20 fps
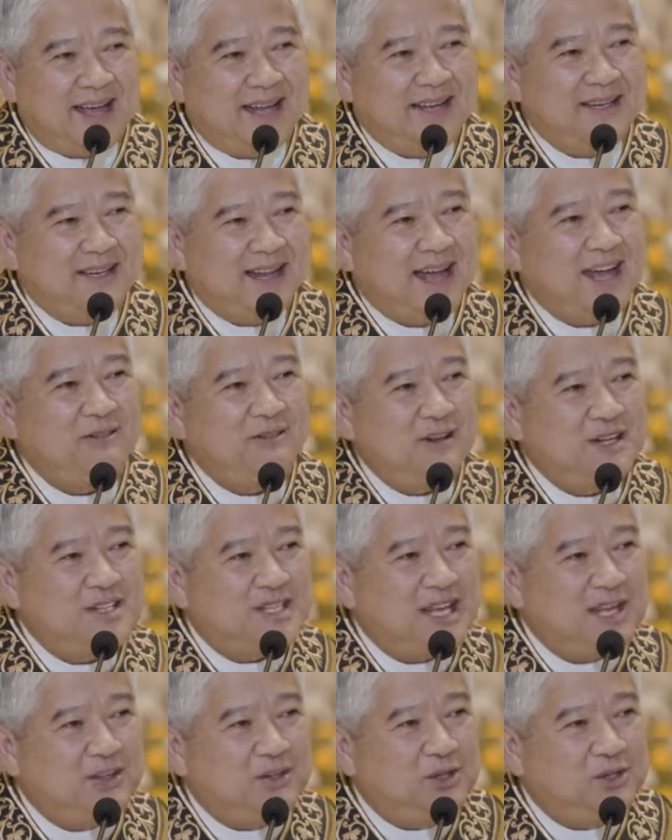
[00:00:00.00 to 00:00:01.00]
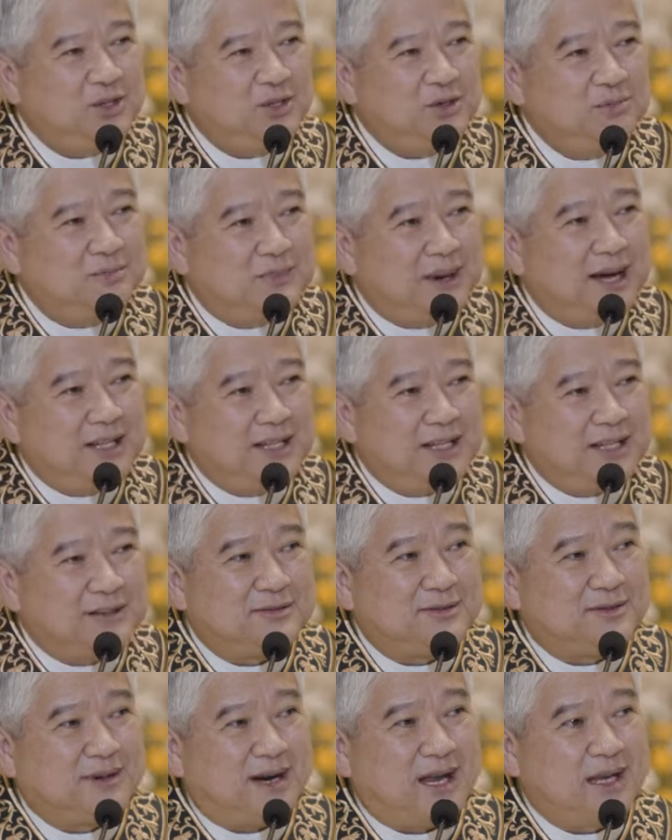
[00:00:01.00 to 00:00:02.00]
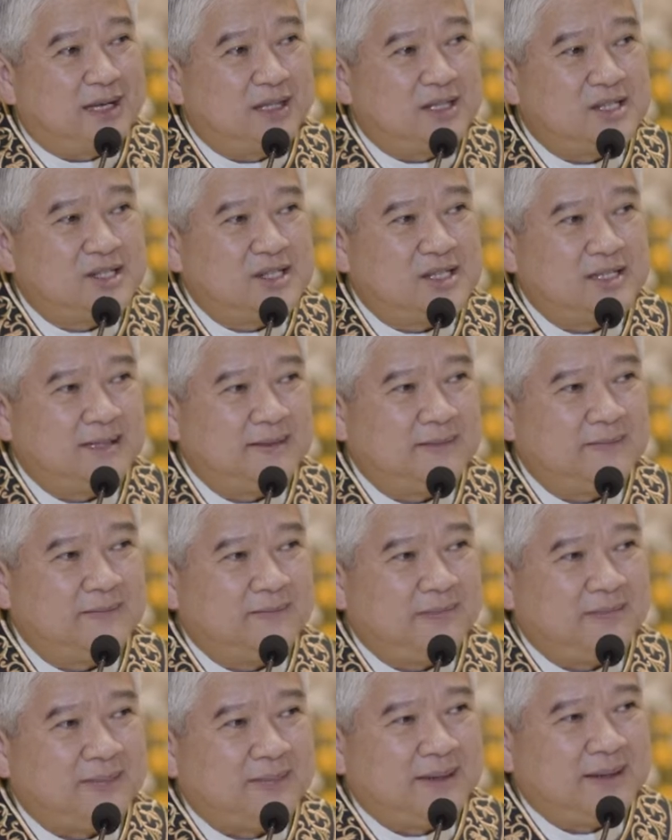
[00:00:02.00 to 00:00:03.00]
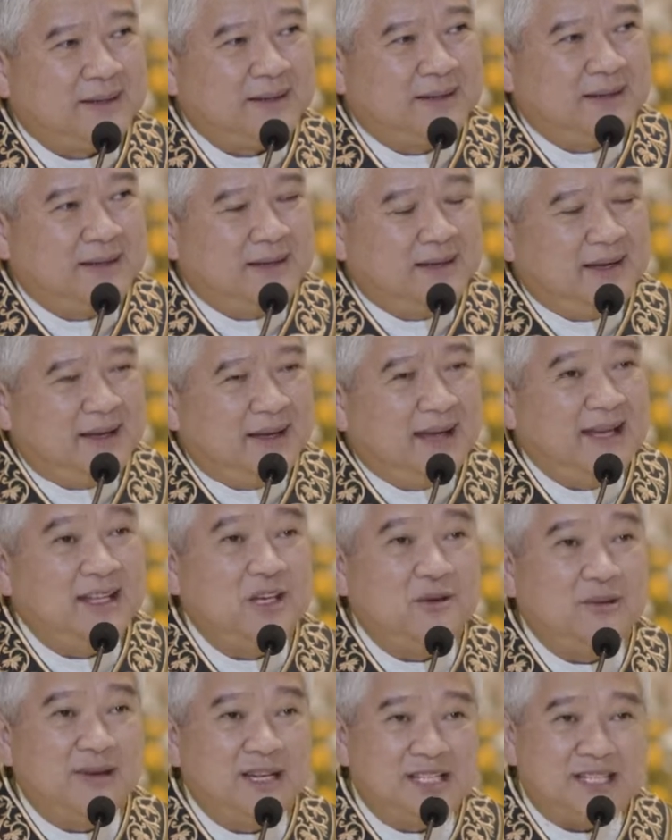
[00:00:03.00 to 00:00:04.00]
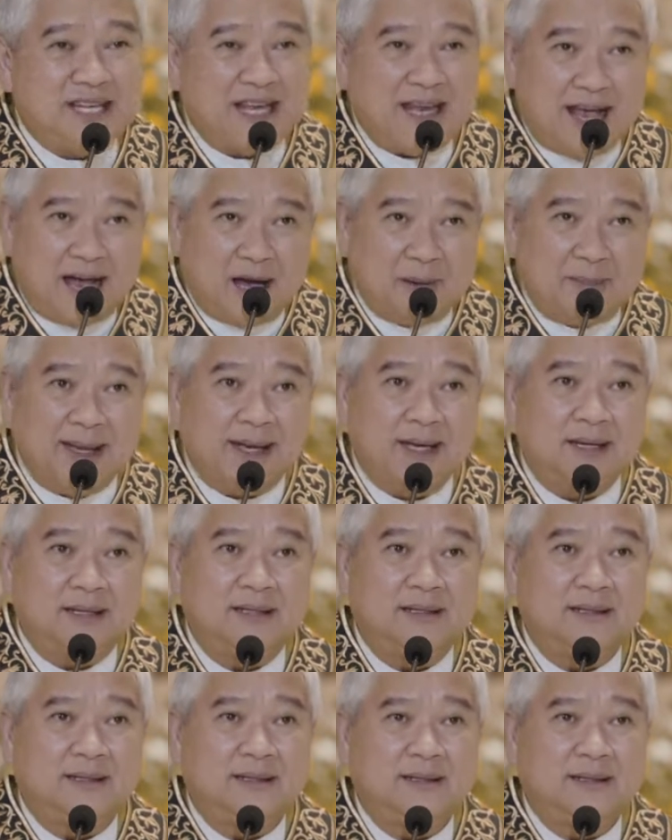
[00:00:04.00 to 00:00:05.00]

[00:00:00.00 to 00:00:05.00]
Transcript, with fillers: and I will say to you, body of Christ, and you will say Amen.